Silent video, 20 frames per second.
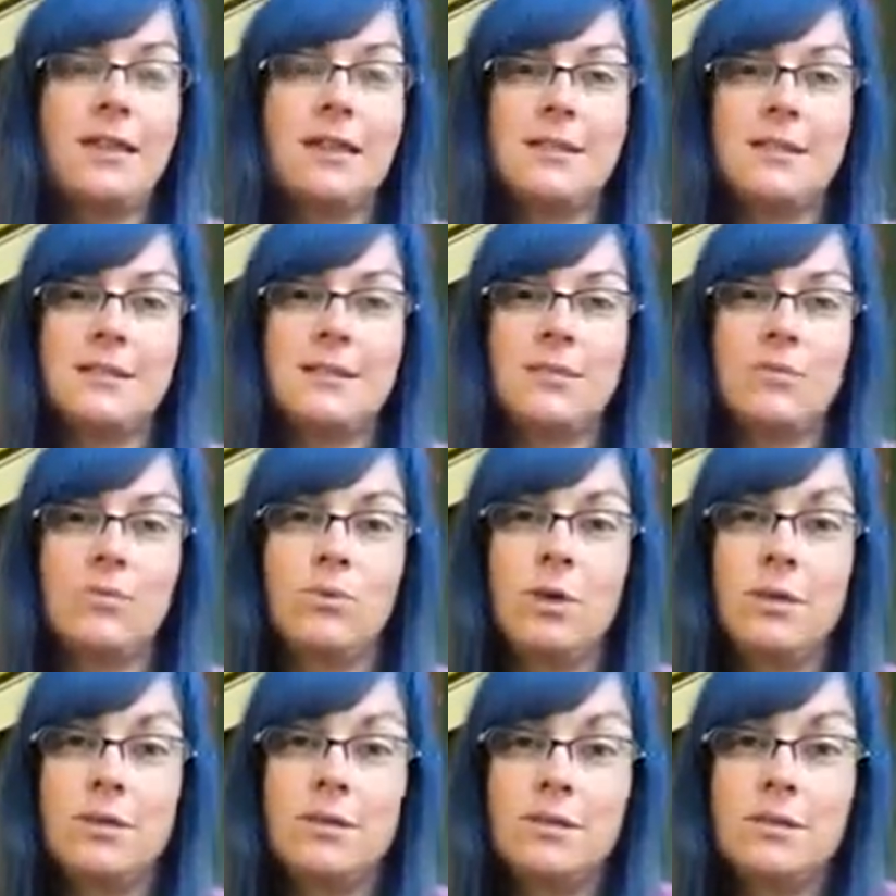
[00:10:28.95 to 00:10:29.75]
That's
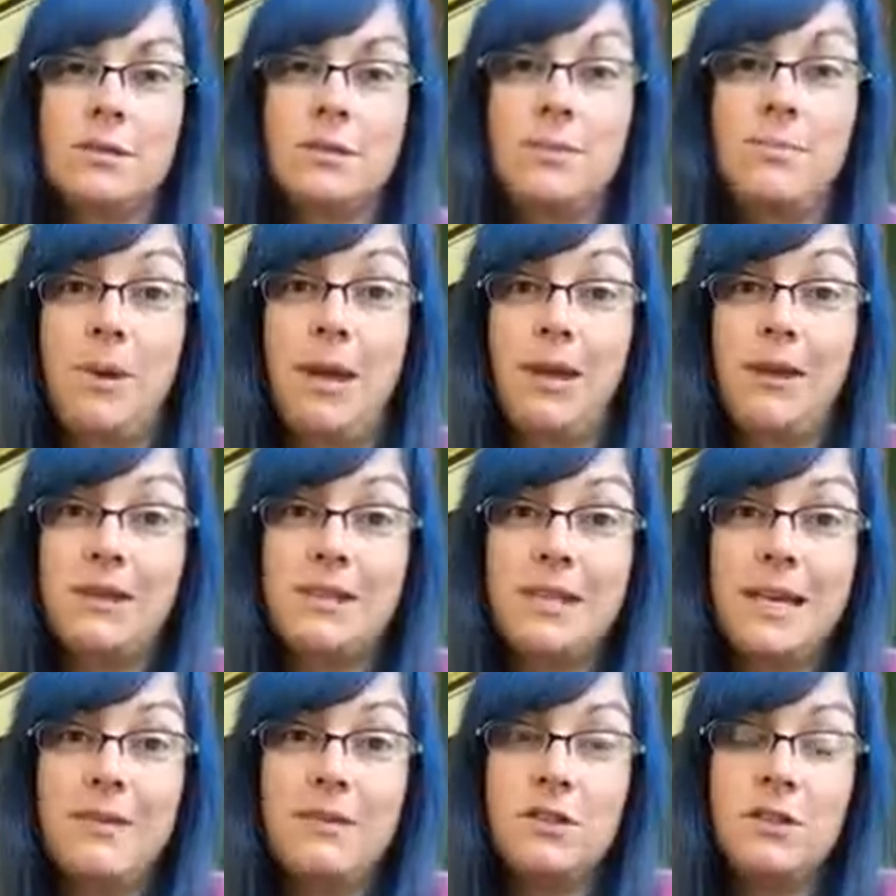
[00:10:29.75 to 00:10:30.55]
what the
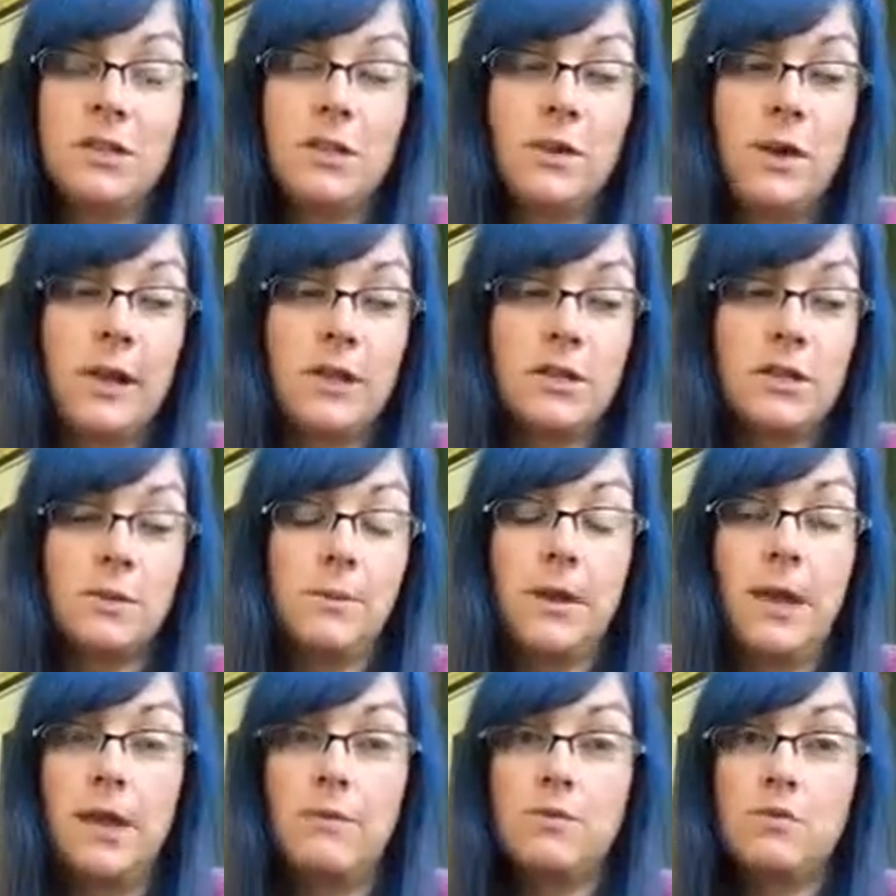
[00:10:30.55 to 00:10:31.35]
parents have to do. Actually,
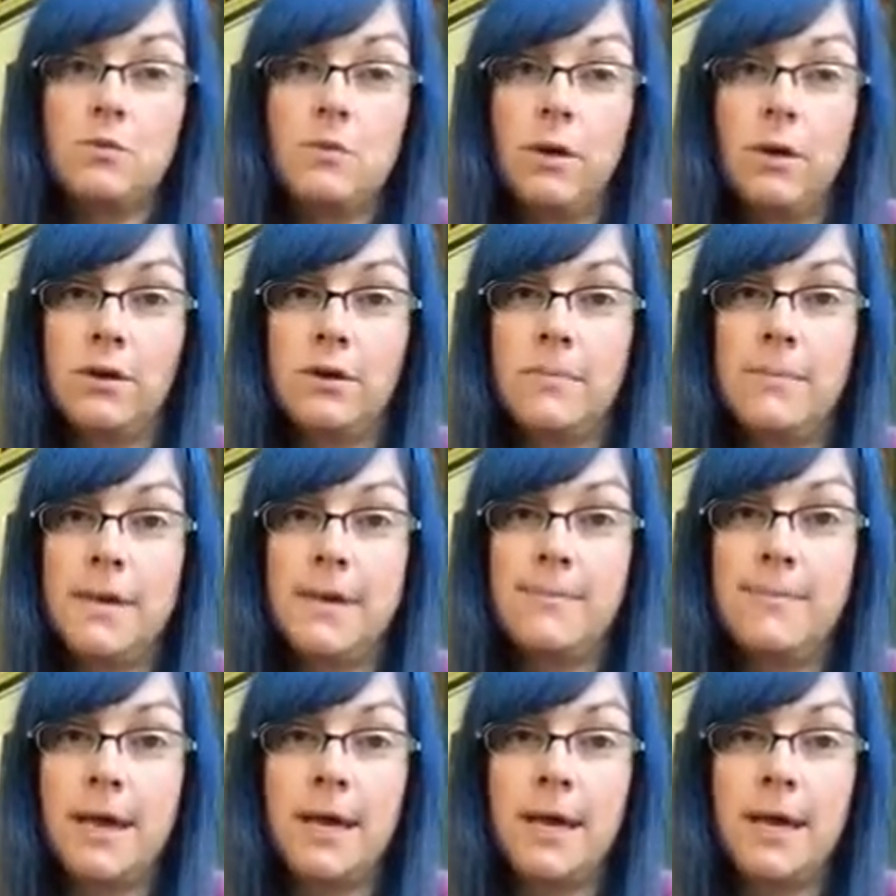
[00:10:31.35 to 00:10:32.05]
we have to work the meet.